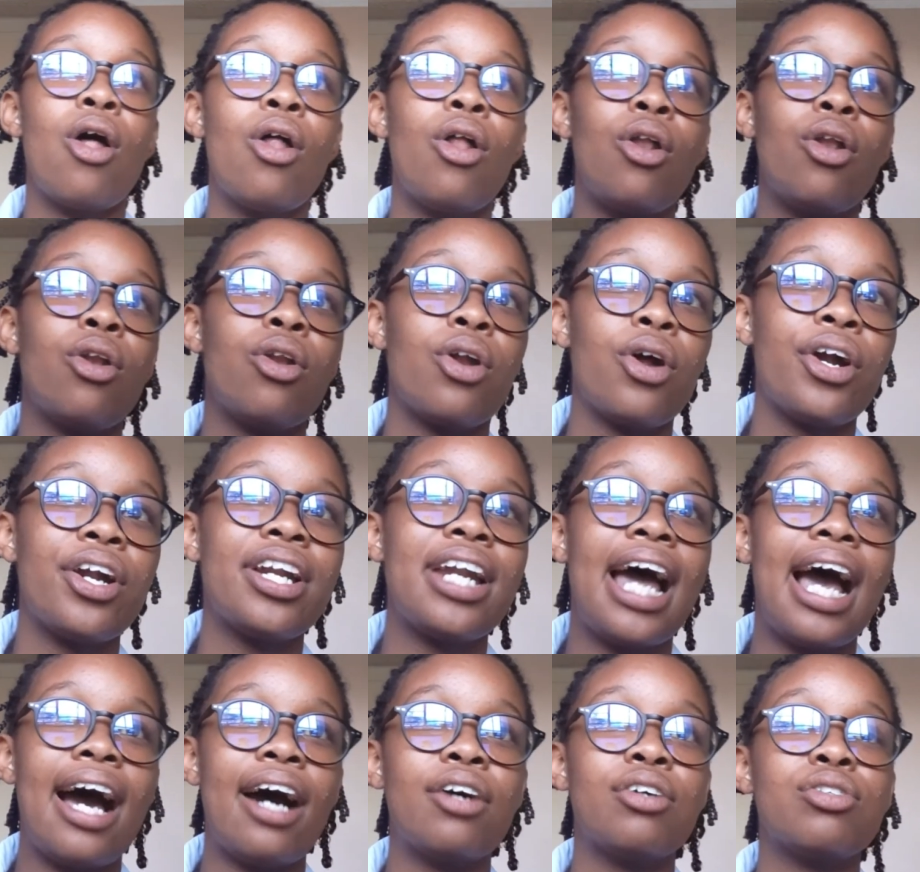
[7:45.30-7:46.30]
learn
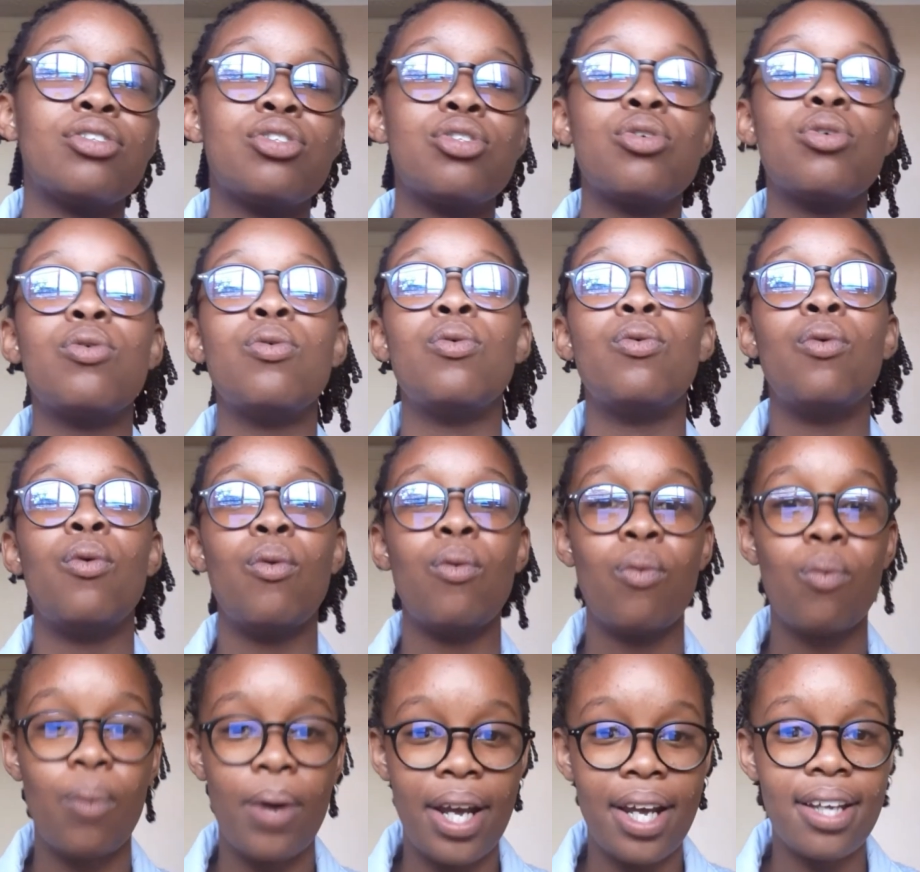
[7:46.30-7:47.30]
how to
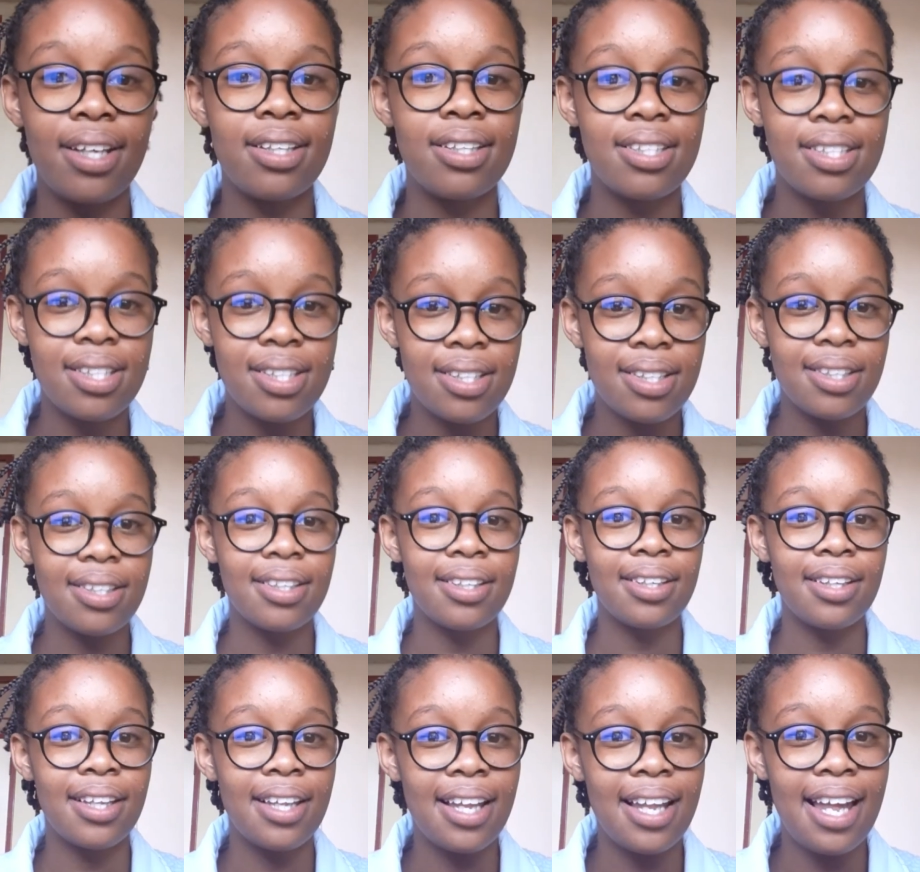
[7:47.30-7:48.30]
wait
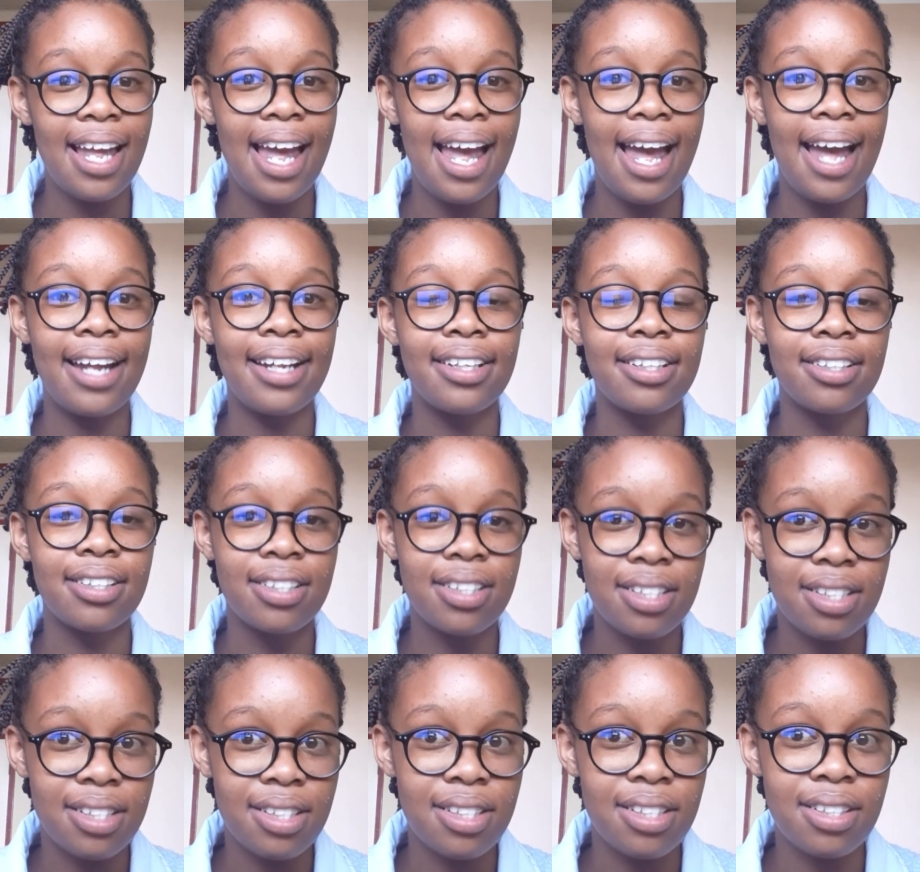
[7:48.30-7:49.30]
and
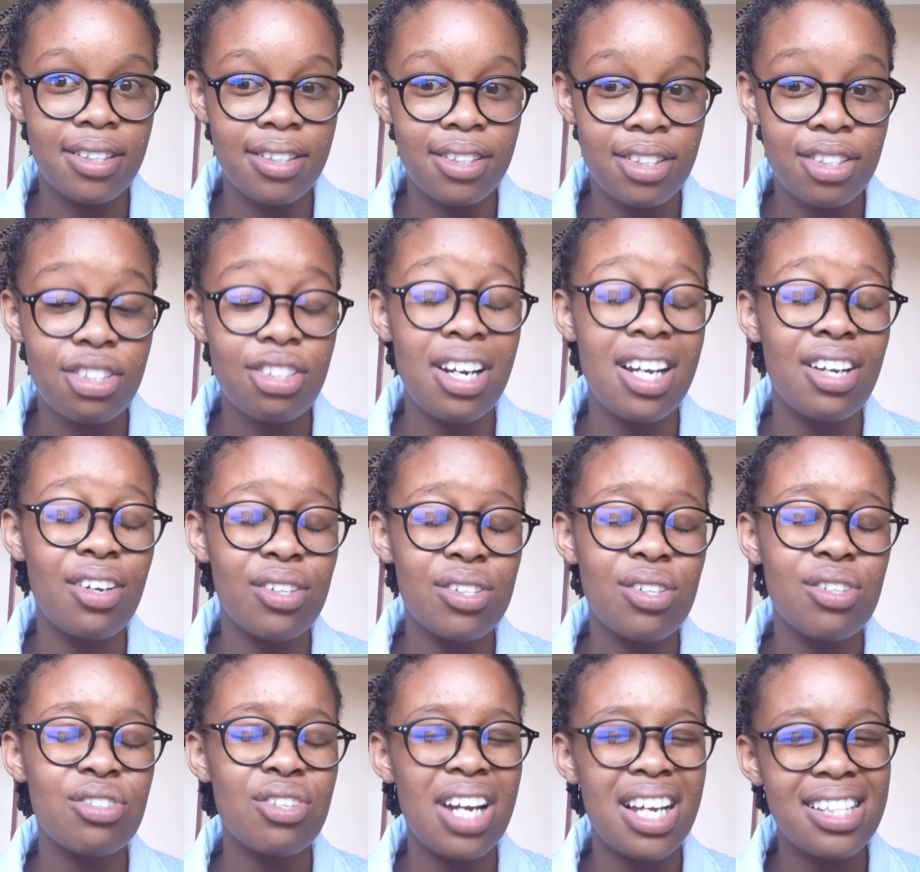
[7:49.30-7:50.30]
try
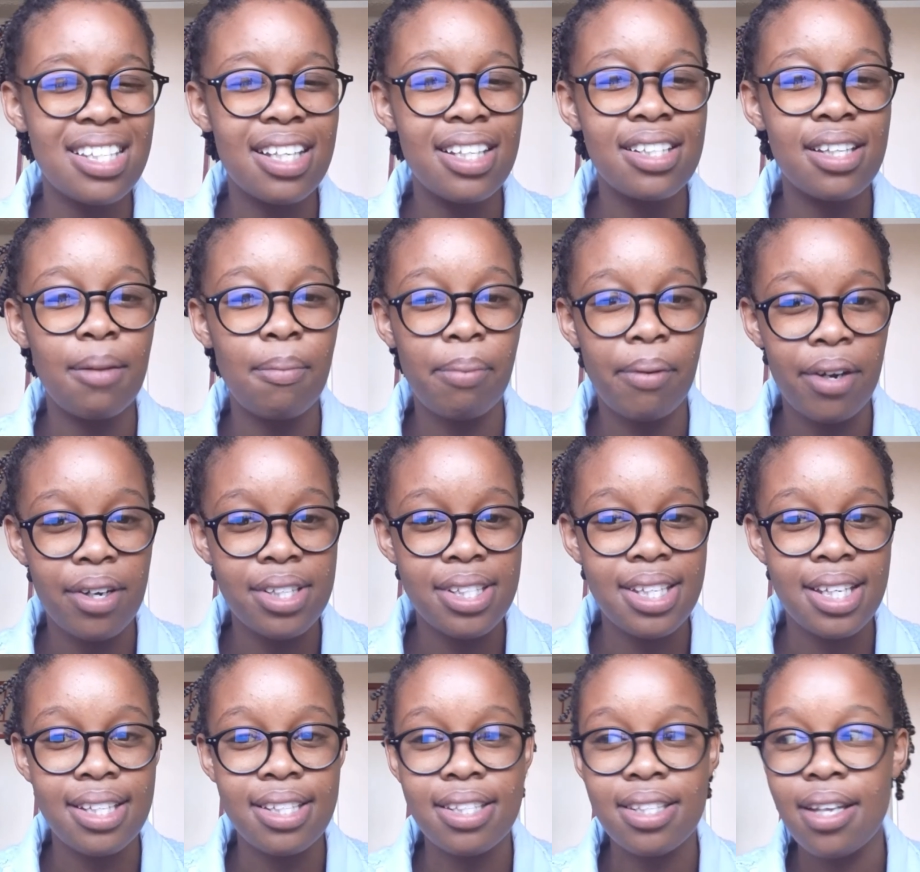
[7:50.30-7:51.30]
also trust in the
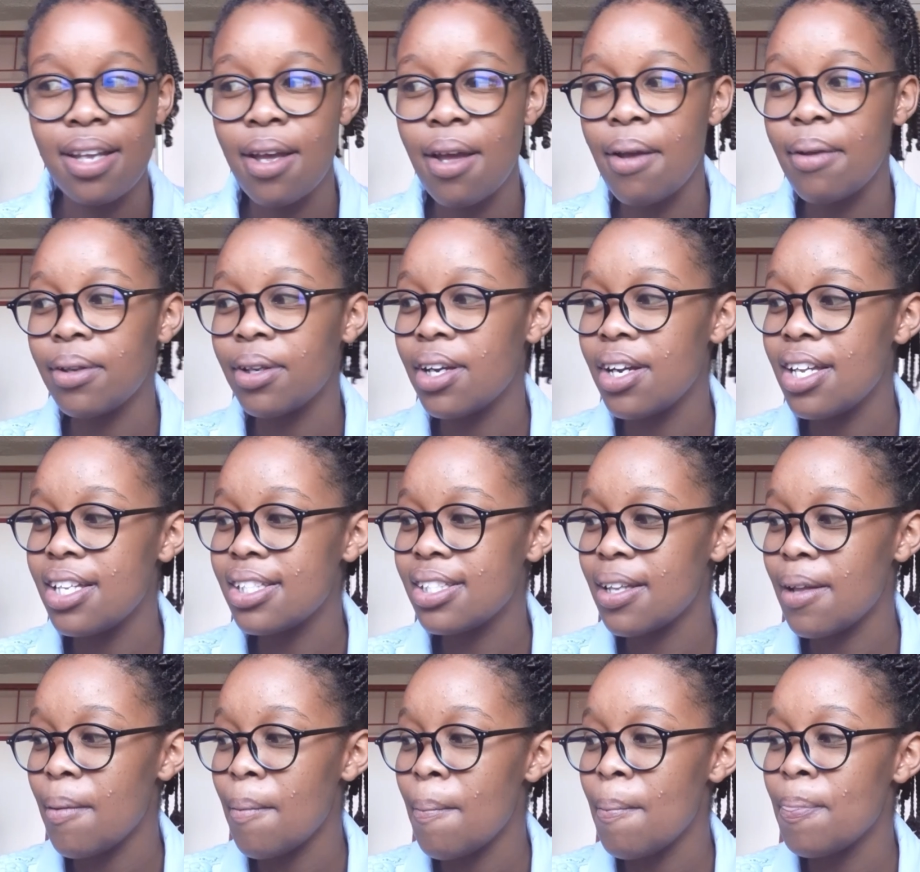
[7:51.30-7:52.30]
process. Because
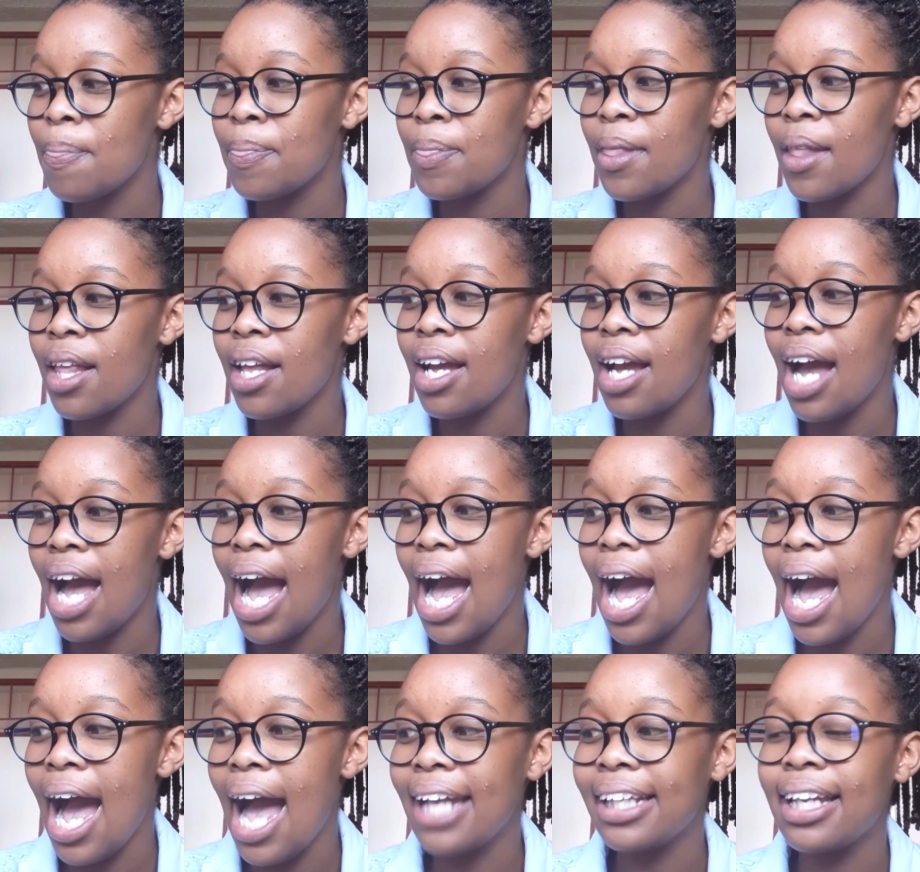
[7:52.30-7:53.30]

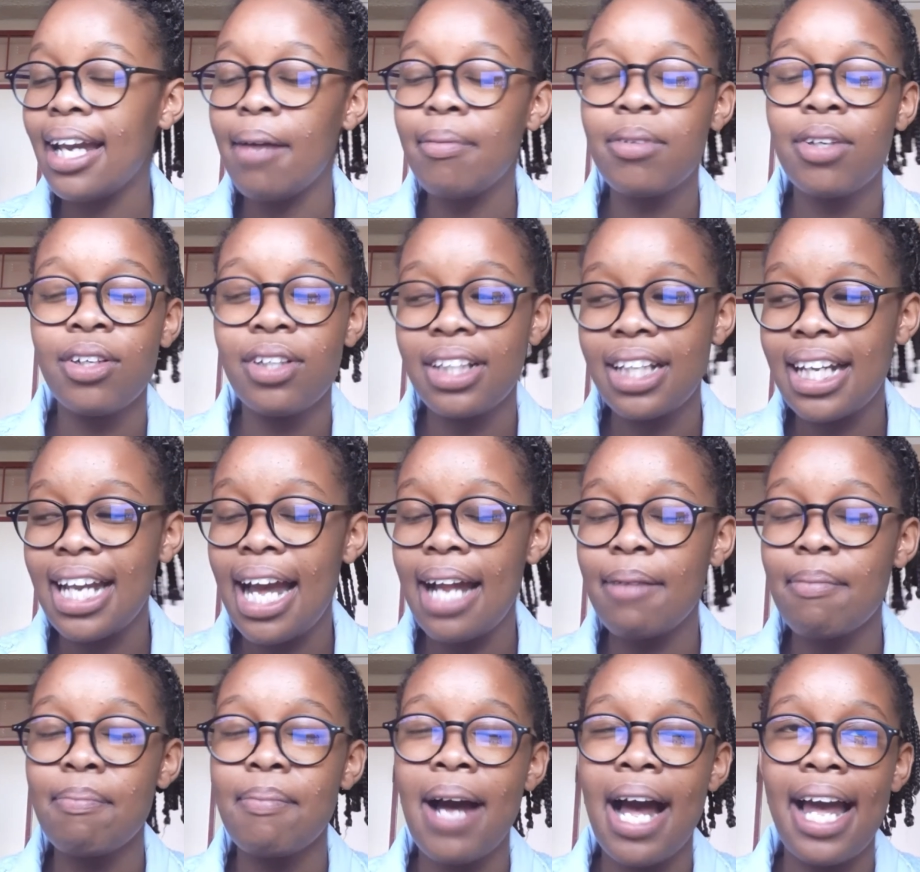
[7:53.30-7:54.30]
I kept looking
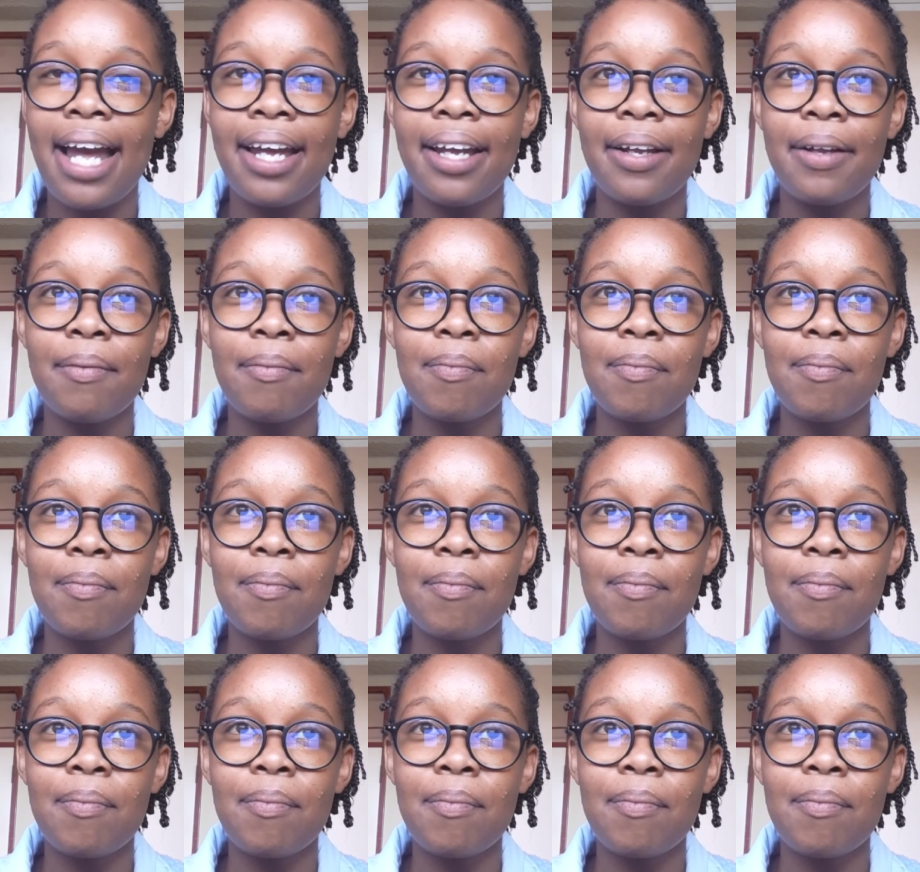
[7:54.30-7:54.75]
at my